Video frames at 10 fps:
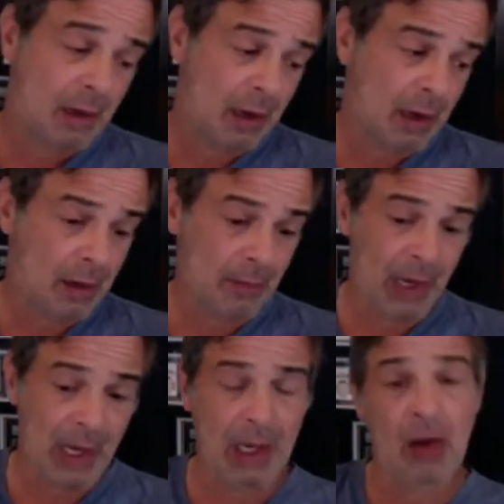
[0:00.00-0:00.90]

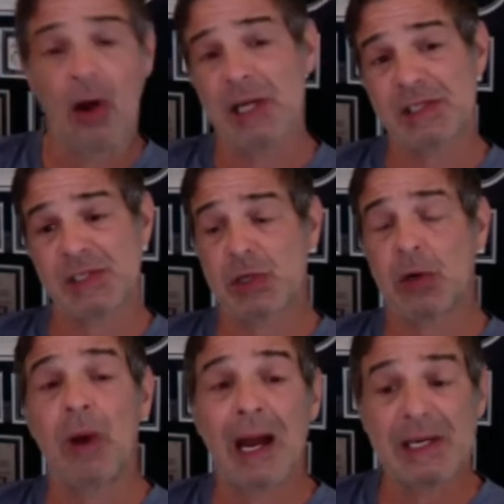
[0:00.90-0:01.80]
and costs are
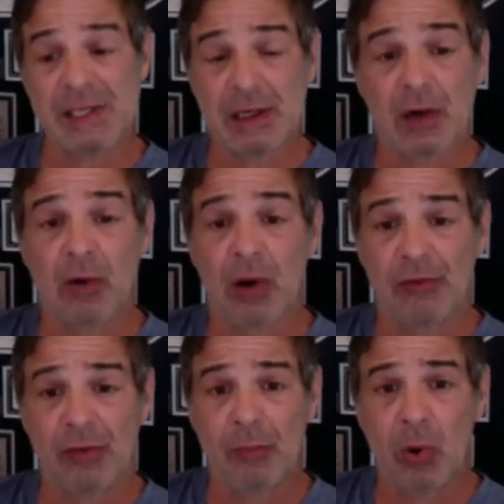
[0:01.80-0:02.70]
rising
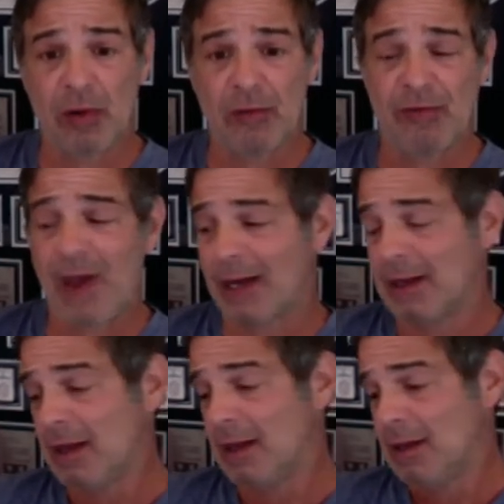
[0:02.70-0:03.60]
across the board. In fact,
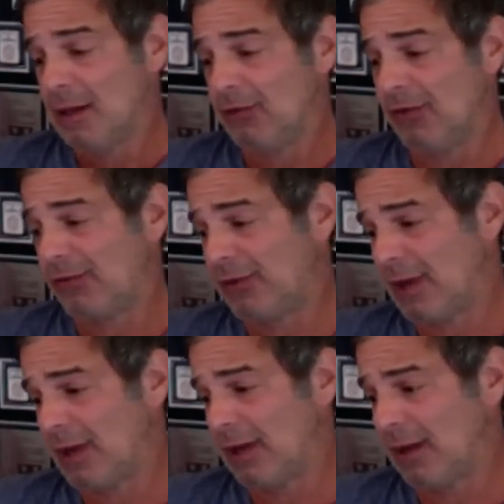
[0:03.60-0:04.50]
just
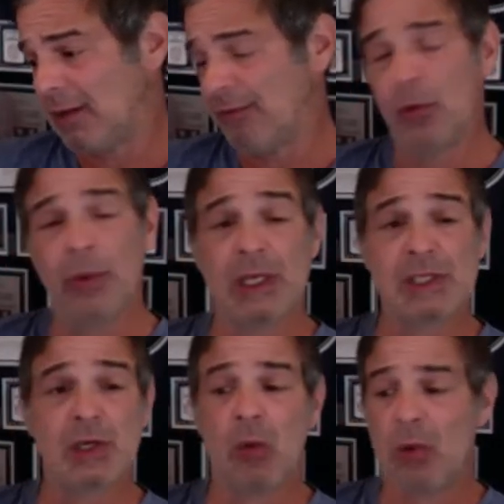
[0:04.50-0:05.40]
a few
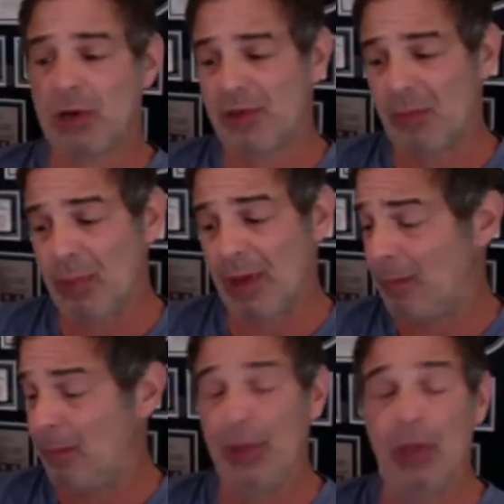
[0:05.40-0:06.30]
weeks ago, one of the
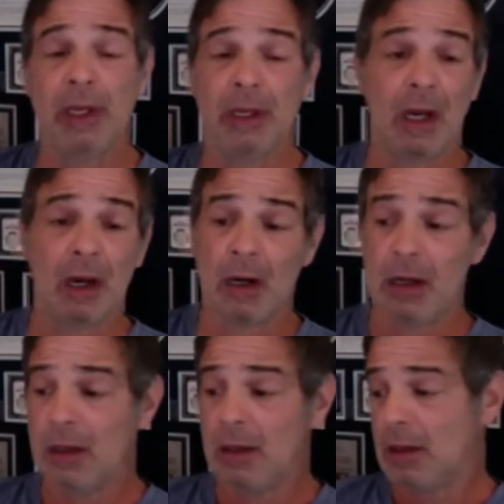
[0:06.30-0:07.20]

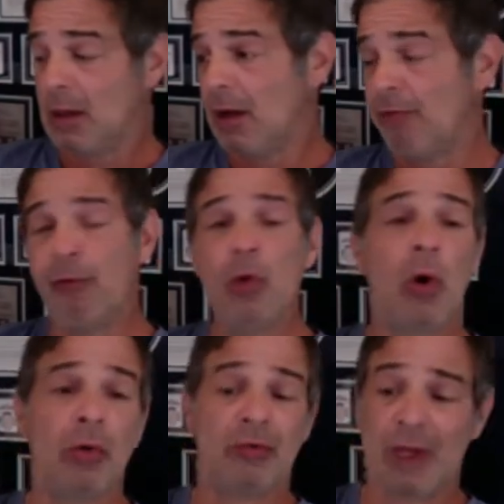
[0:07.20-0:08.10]
billionaire food
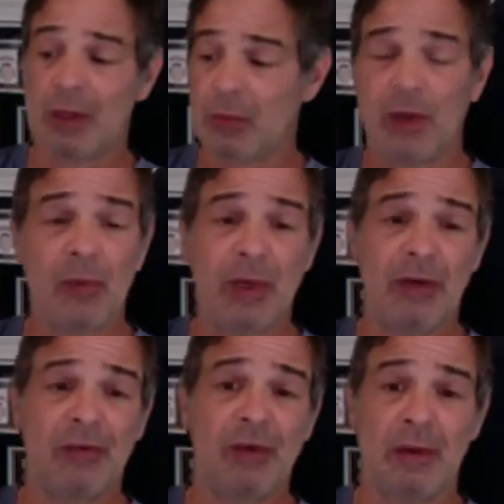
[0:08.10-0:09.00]
wholesaler, one of the
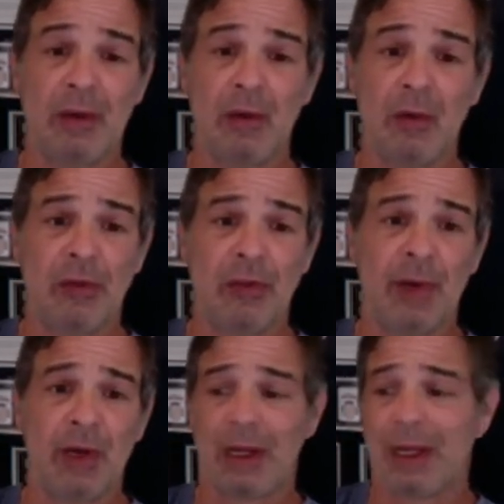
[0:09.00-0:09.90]
biggest in North
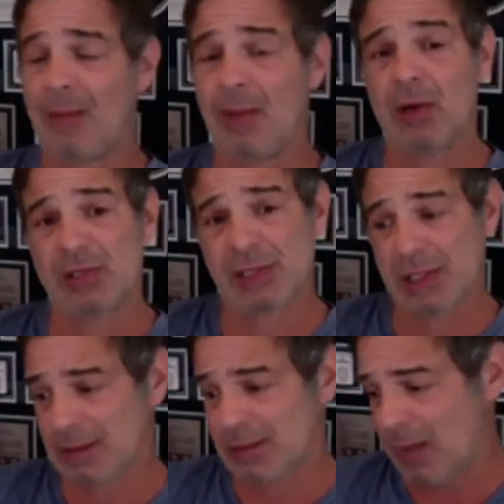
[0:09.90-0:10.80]
America, came out and
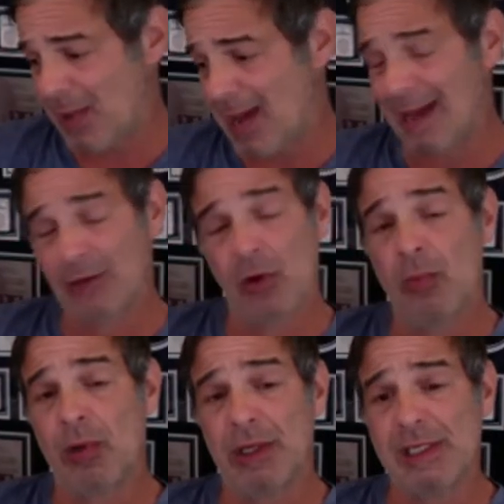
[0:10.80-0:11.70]
said that by
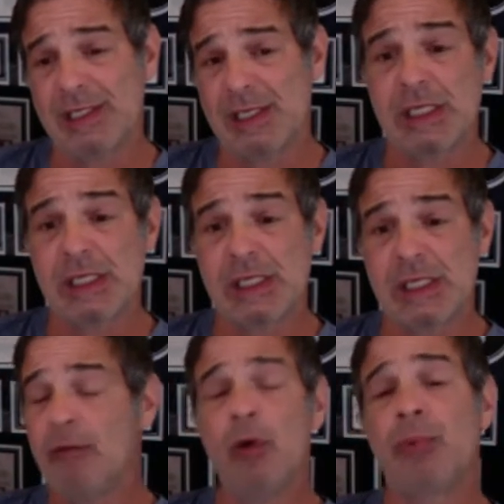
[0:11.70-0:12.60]
October, he sees
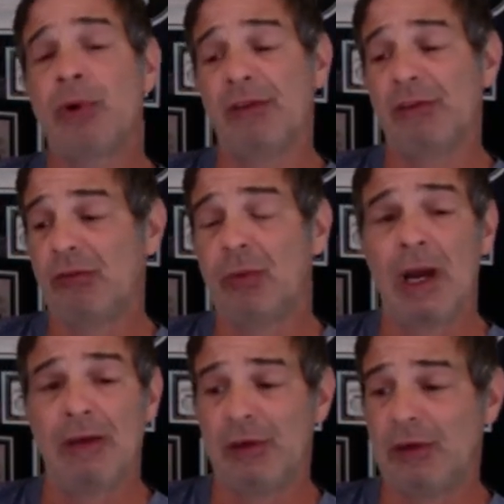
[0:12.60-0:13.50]
food prices
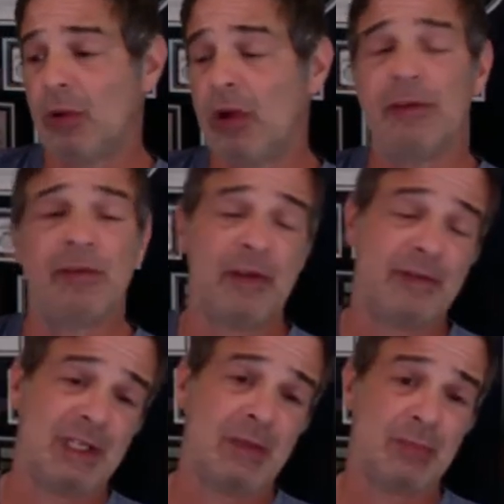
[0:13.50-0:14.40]
rising 12 to
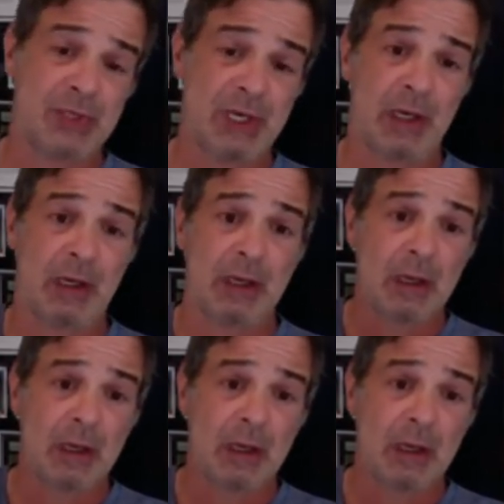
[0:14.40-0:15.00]
15%.